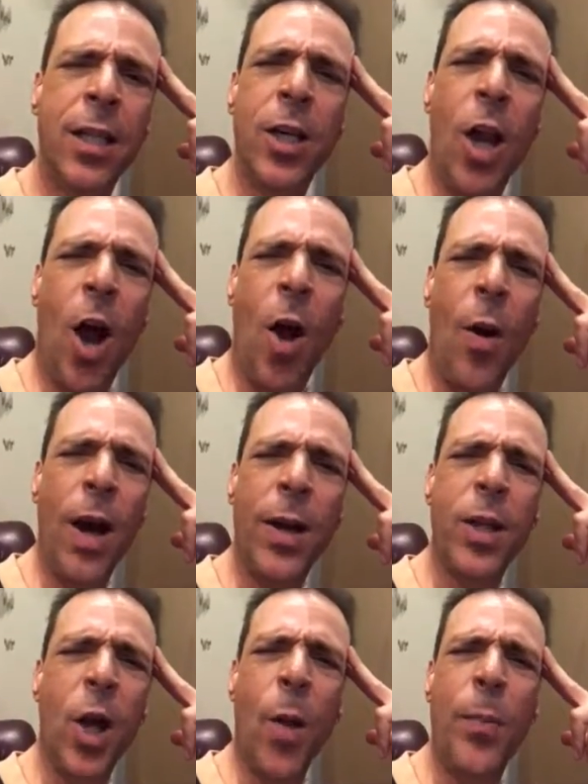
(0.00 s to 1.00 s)
You know,
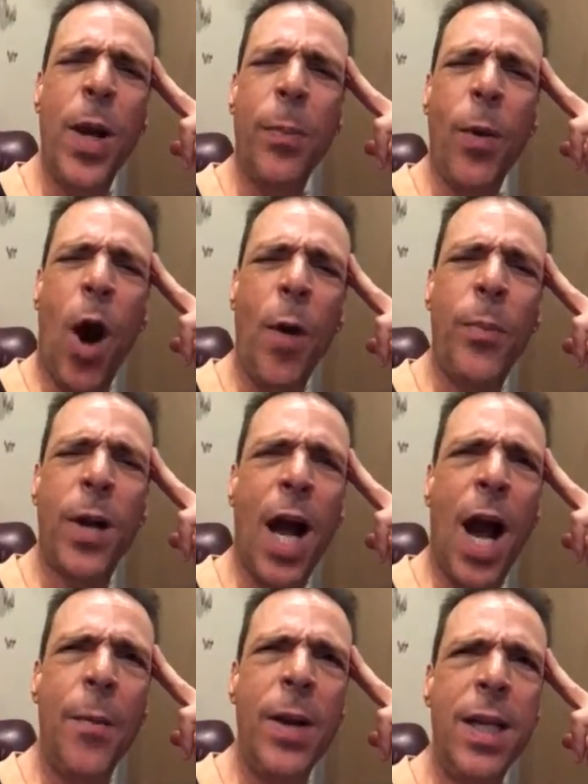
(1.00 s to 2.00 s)
and you know, people are
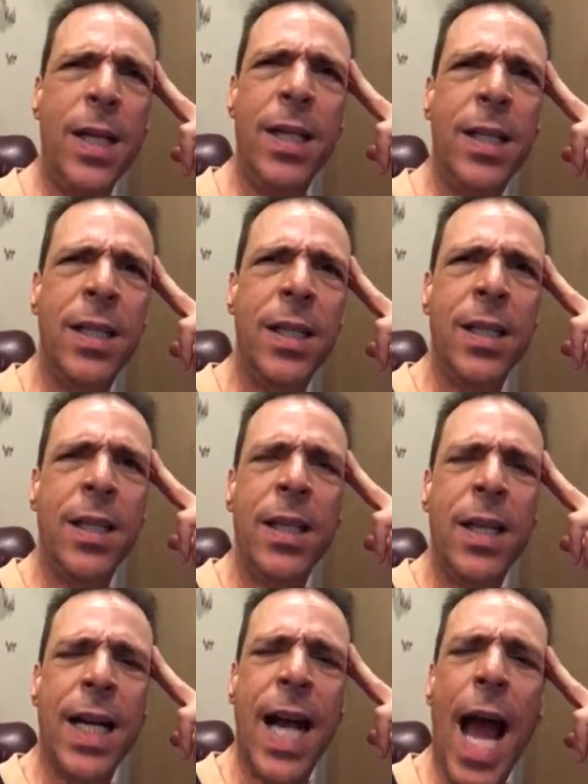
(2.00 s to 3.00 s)
becoming
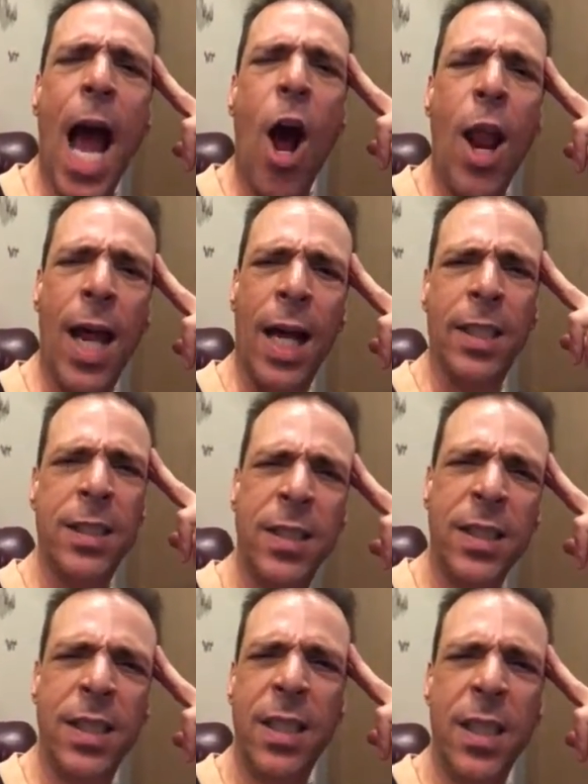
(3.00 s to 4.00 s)
careless.
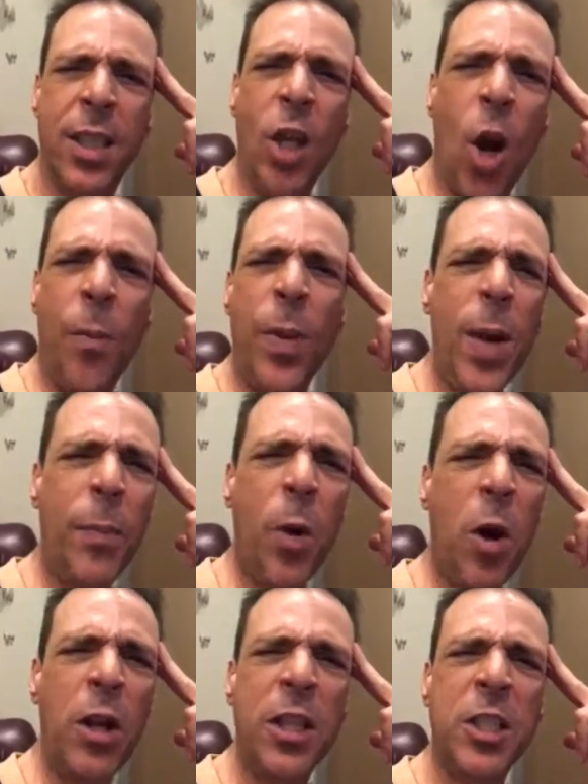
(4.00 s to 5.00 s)
You know,
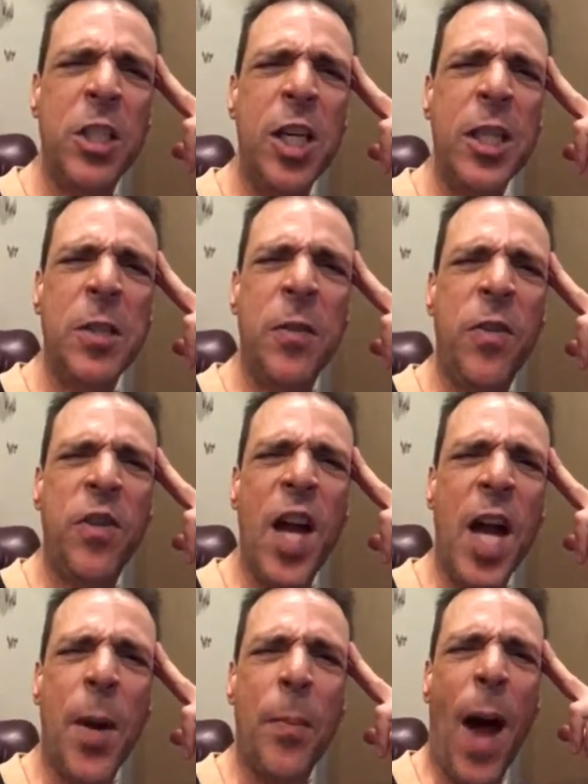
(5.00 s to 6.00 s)
people just
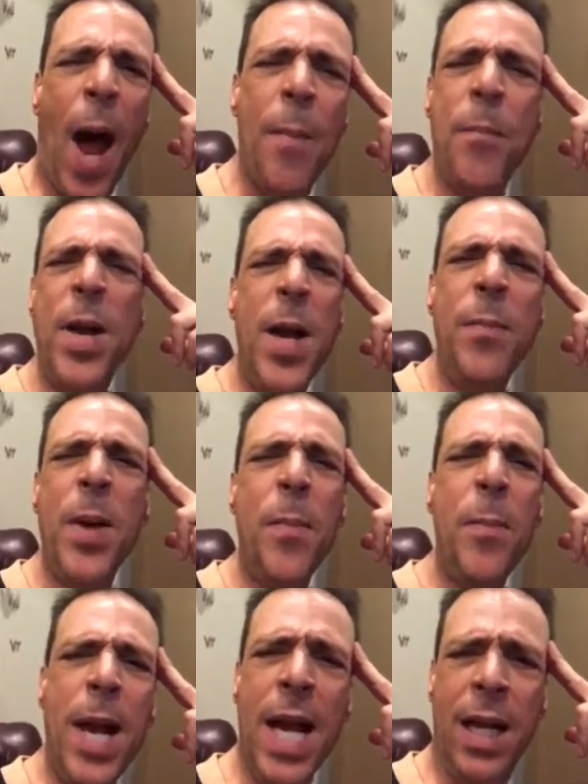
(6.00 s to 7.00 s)
think about me.
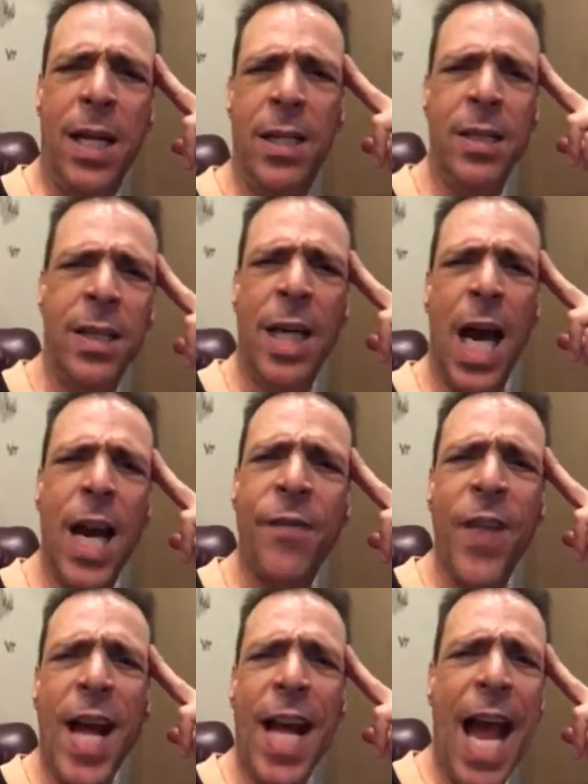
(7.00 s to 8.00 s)
And
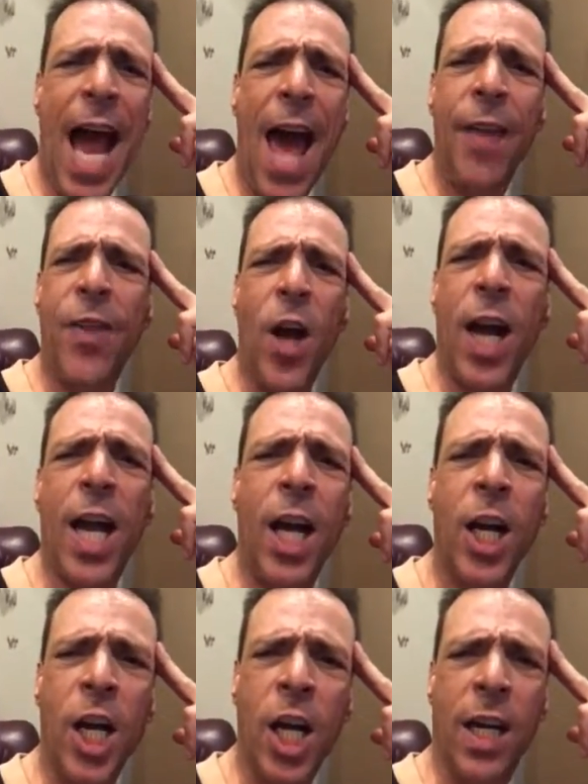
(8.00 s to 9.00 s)
if they can't, they'll
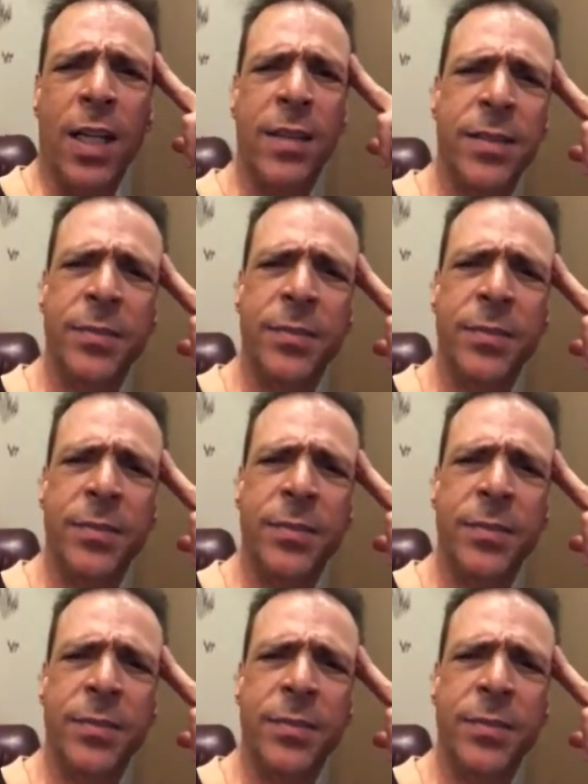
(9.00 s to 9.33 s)
kill you.